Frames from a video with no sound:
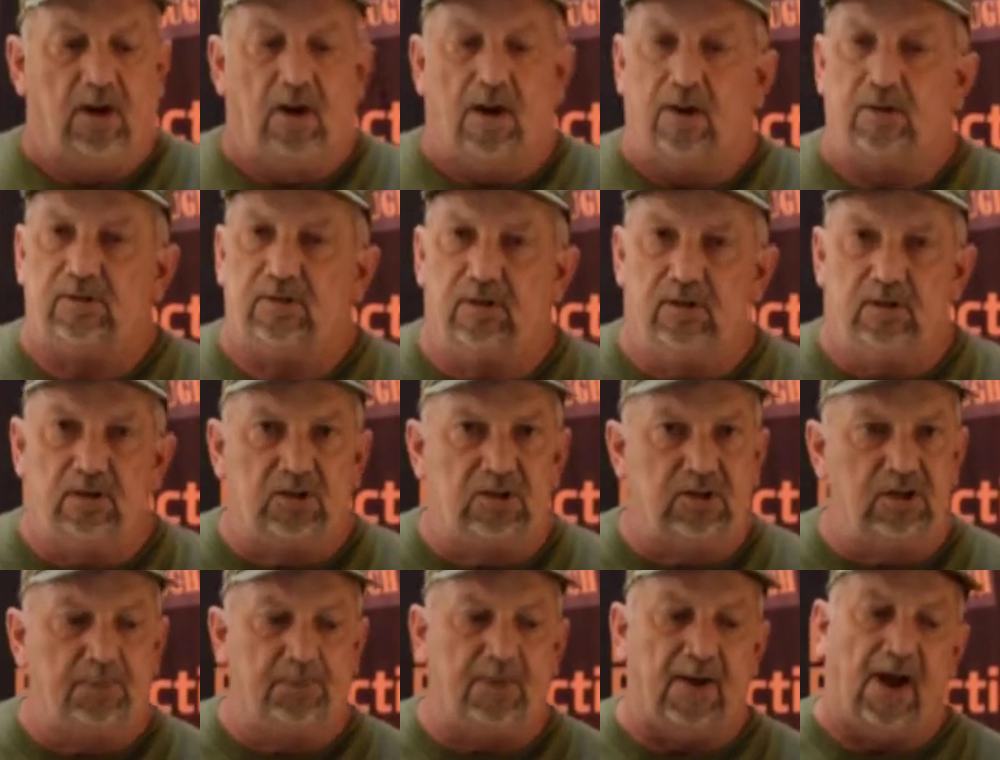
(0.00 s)
I see the
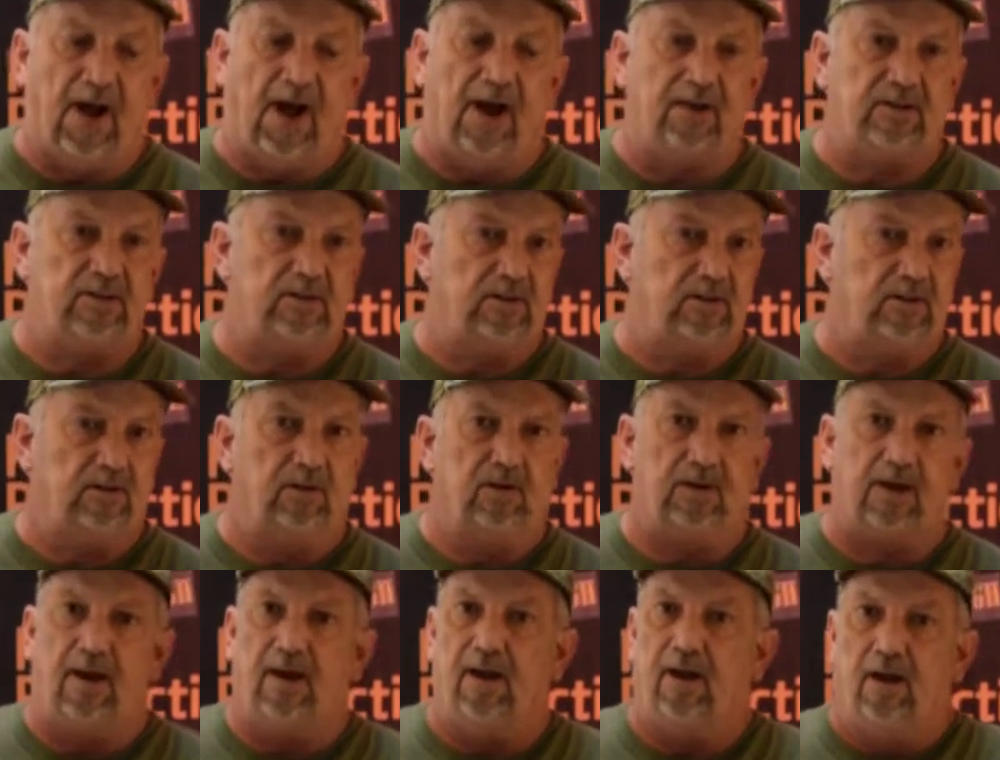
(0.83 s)
cheap packs.
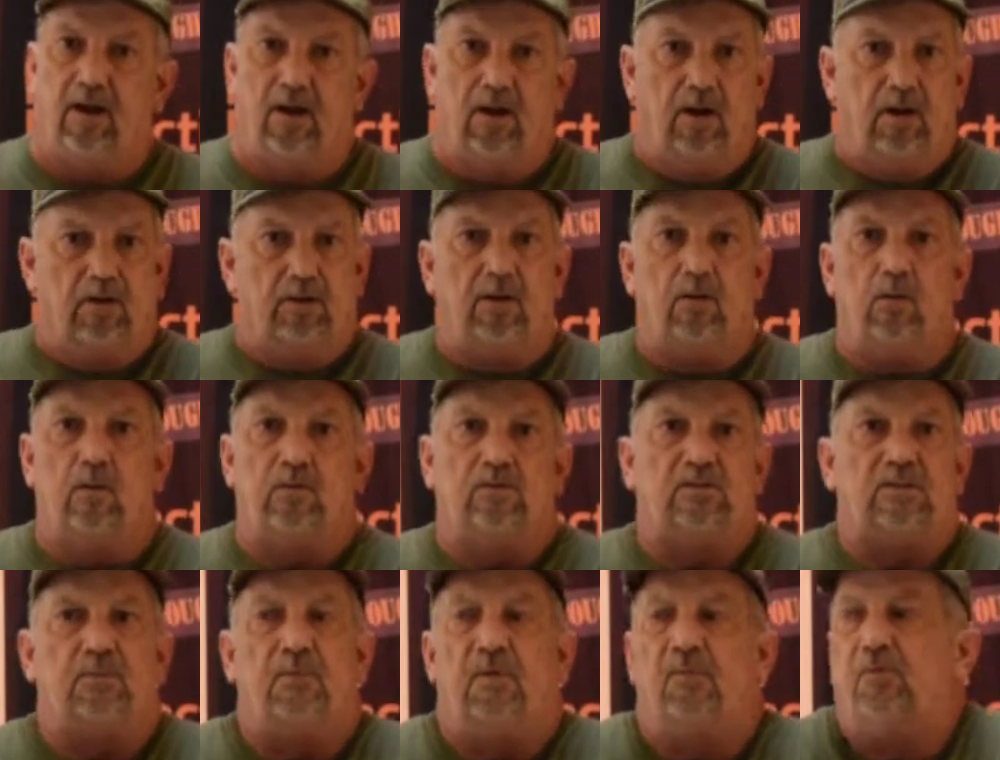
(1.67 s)
Okay, some
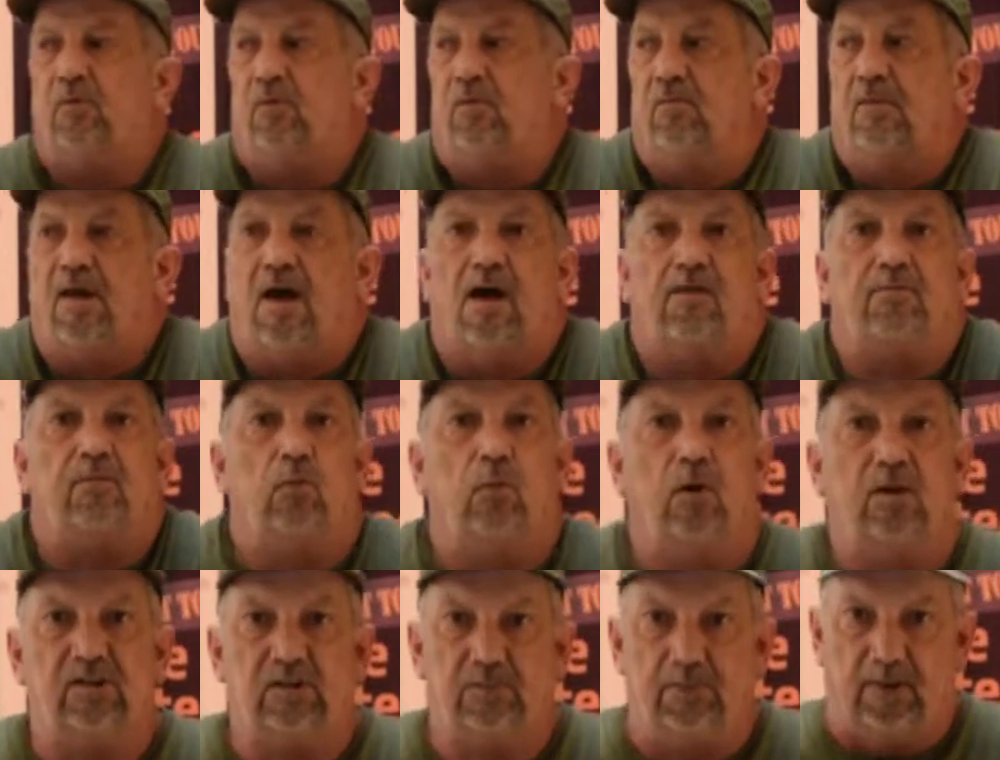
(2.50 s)
of them don't even have a
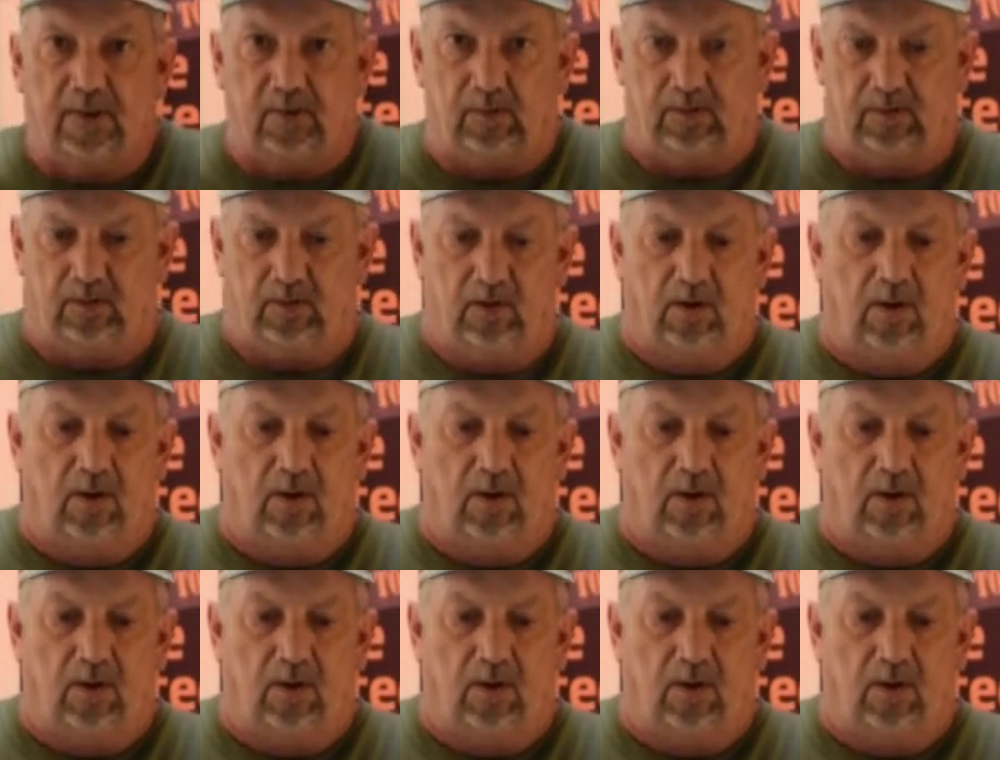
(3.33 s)
waist belt.